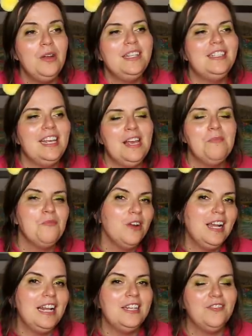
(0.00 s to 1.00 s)
only see him
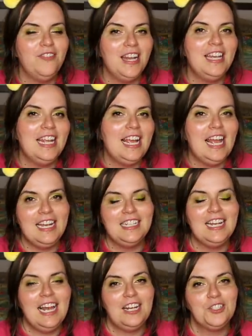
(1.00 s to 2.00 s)
really defending
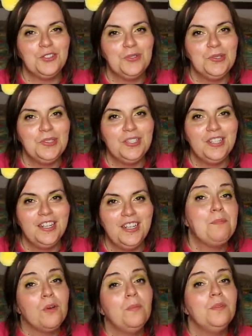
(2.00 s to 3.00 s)
intellectuals who have
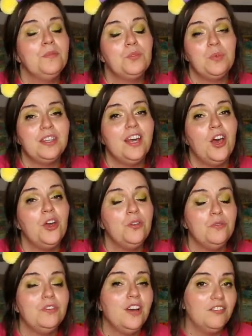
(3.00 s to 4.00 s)
had problems with their
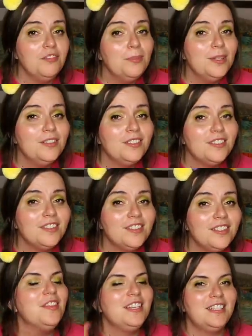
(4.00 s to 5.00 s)
own governments.
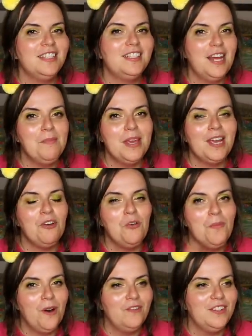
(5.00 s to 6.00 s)
Nothing systemic
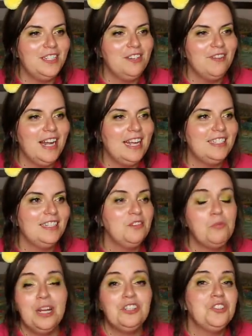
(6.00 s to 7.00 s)
or poverty
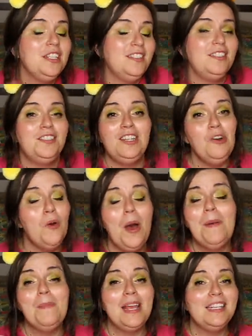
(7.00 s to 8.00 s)
related, which is still
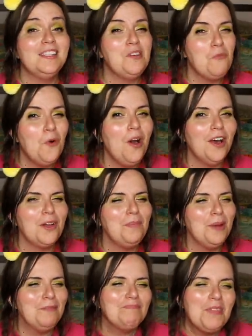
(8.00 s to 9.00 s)
amazing work,
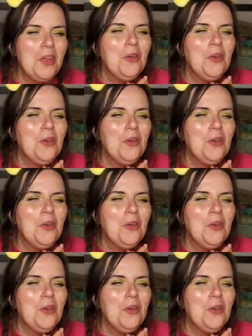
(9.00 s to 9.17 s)
but